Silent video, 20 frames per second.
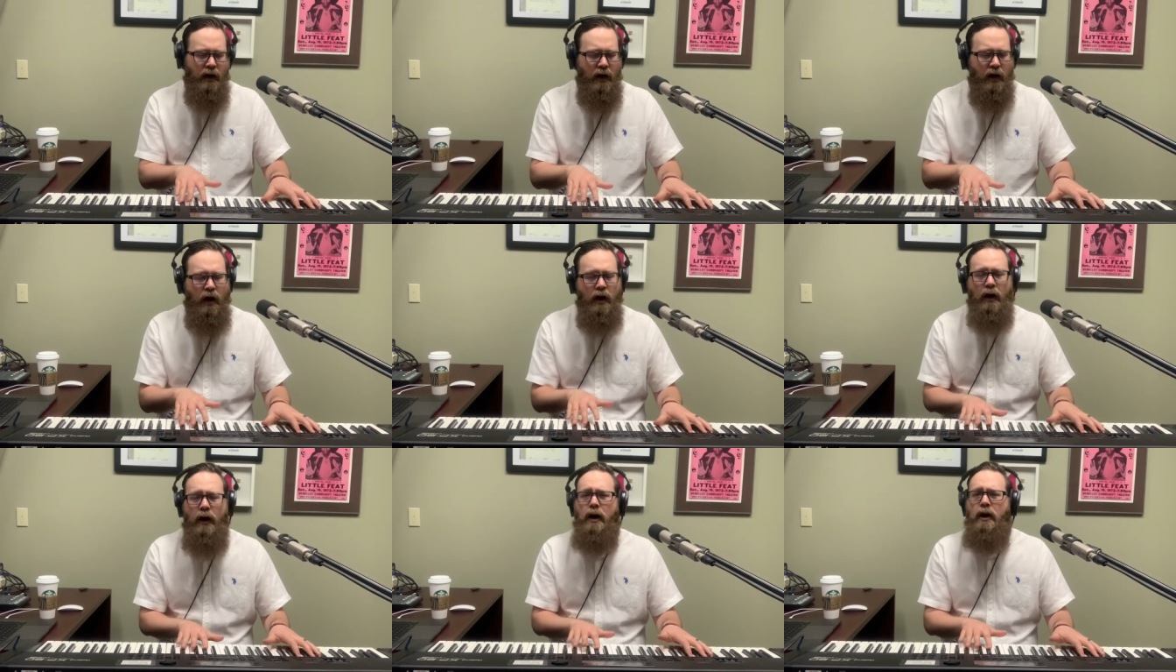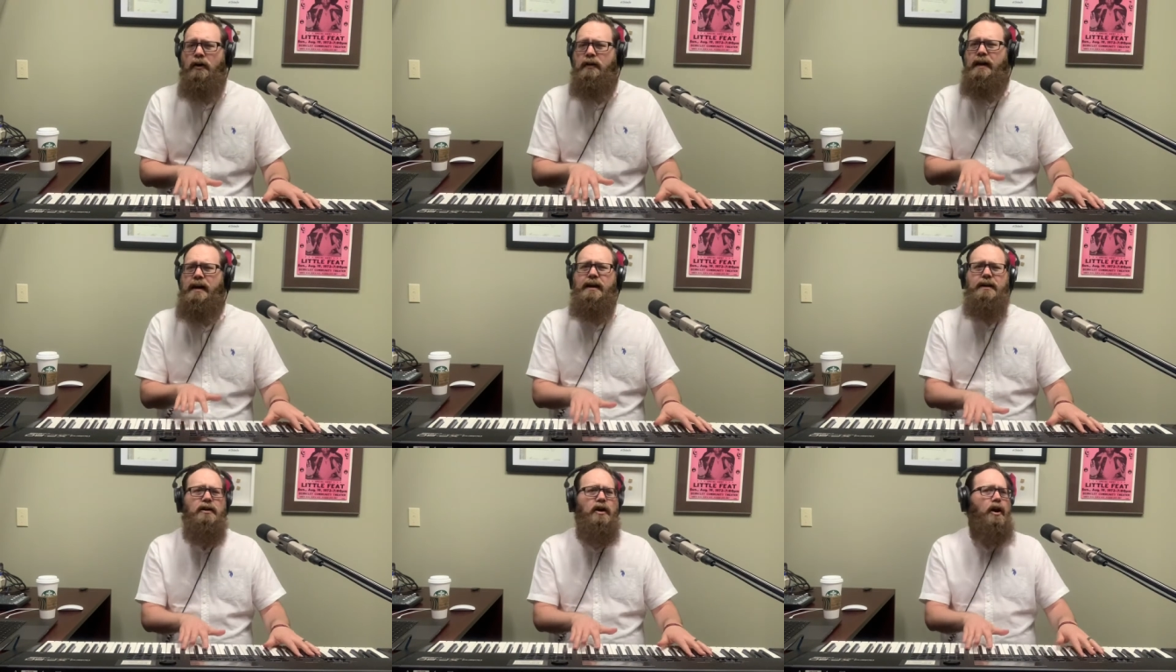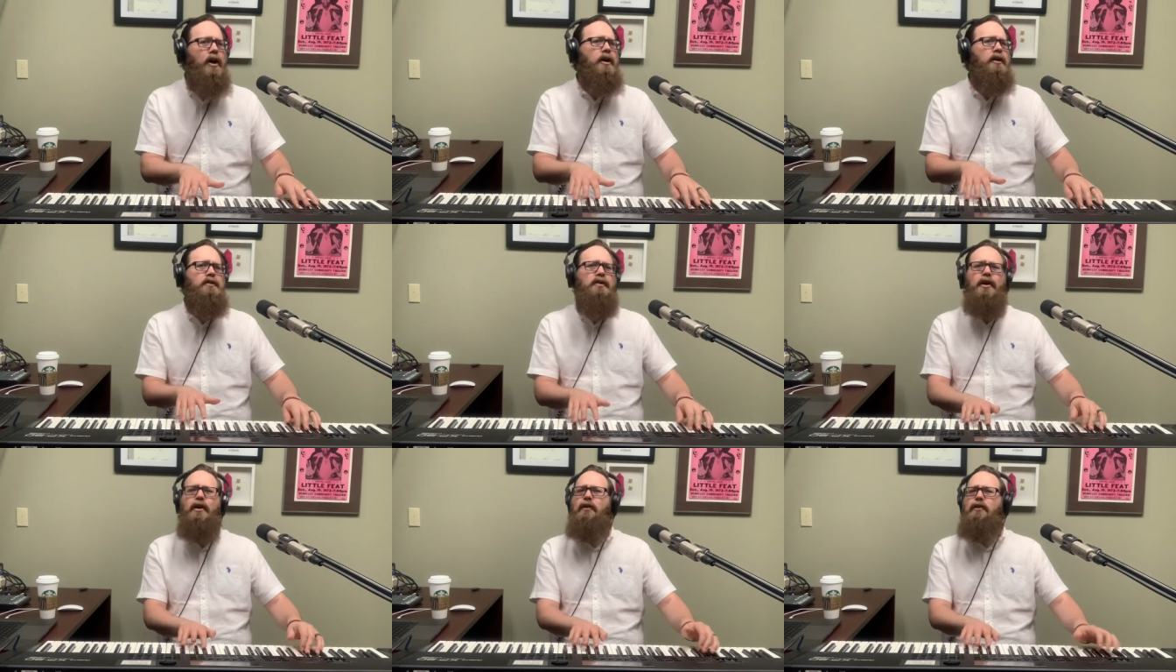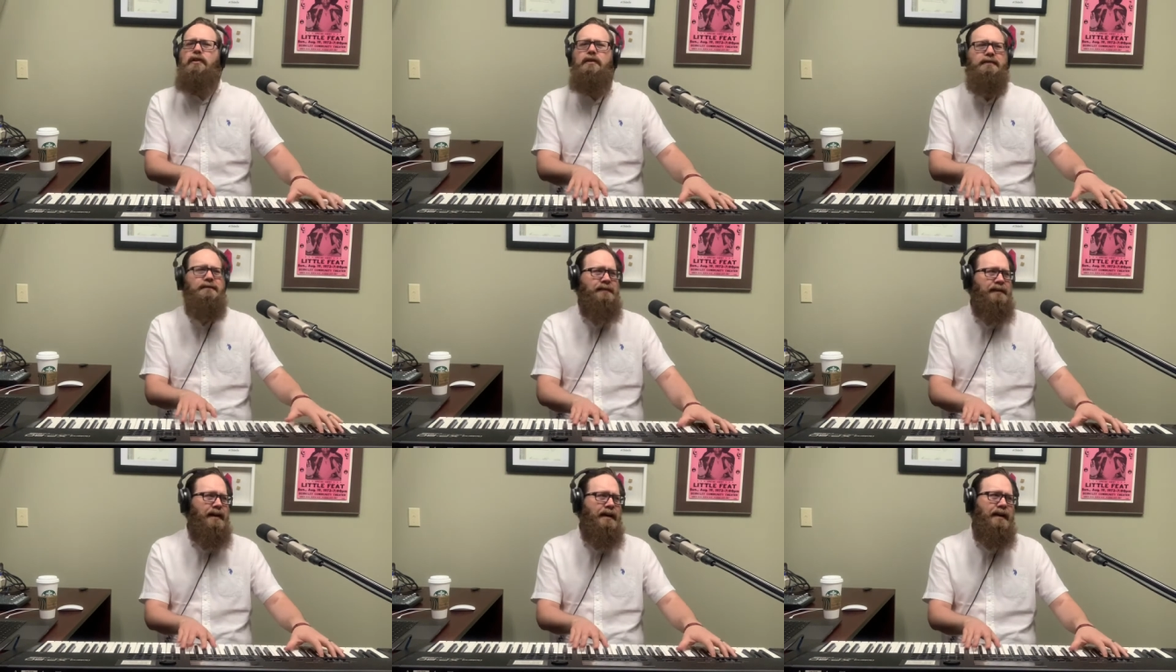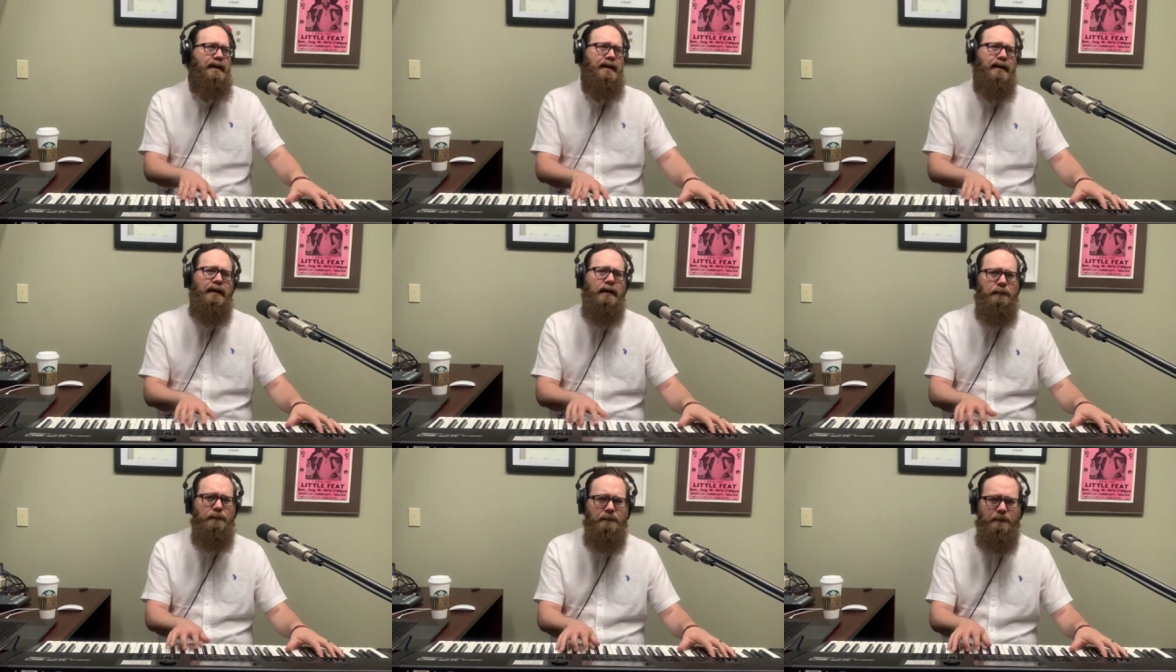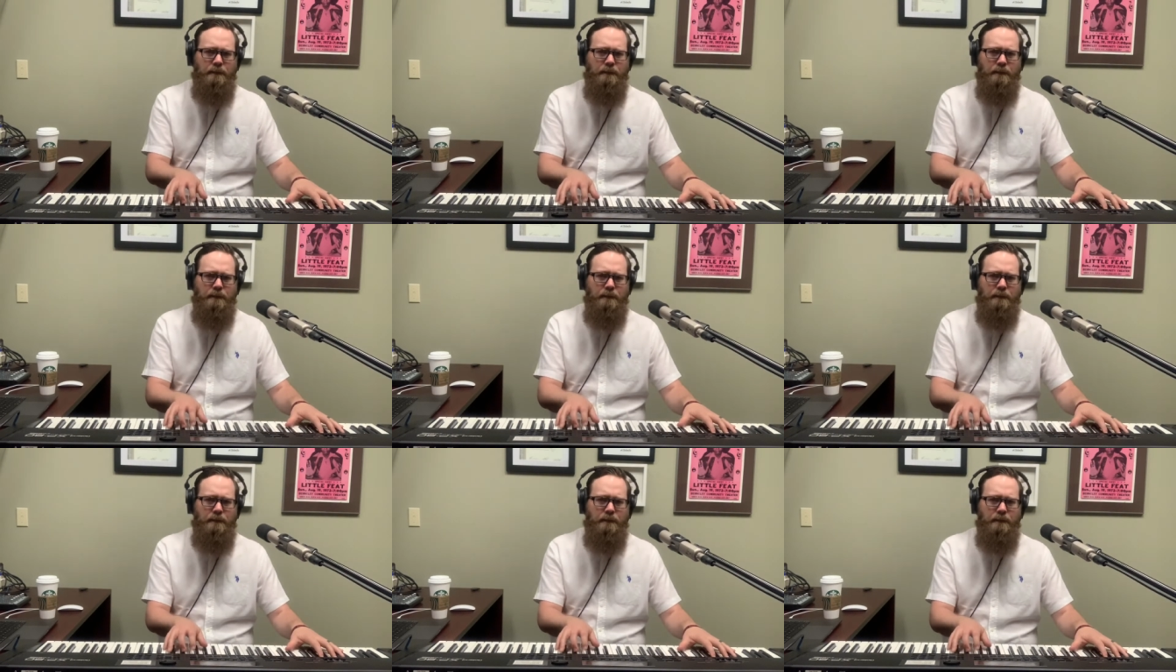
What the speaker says: Oh, they all know her name.